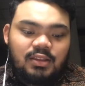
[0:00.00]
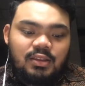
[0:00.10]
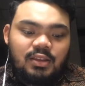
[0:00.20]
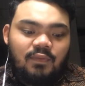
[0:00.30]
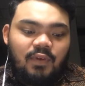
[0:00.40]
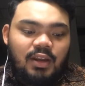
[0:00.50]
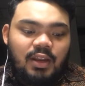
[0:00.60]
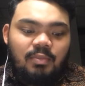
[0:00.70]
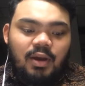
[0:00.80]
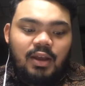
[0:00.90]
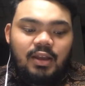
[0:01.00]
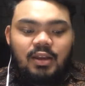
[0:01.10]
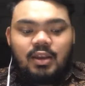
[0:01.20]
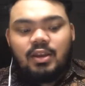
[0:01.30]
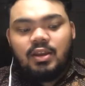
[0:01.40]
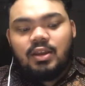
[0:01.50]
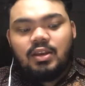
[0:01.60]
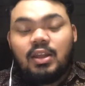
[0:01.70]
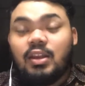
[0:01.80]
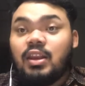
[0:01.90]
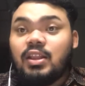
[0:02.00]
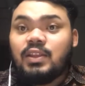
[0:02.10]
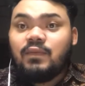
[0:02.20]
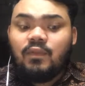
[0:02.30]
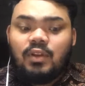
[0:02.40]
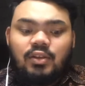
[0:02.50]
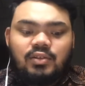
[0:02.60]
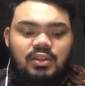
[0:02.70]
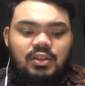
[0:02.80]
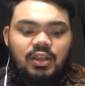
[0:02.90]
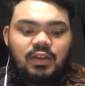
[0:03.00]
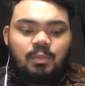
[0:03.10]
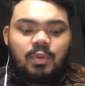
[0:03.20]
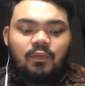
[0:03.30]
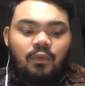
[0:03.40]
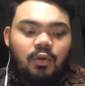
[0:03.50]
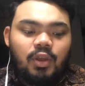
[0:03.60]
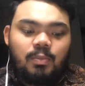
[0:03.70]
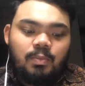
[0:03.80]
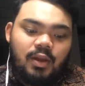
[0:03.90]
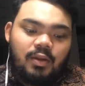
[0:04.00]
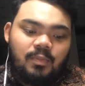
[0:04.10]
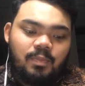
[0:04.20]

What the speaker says: divided by the relative velocity before impact.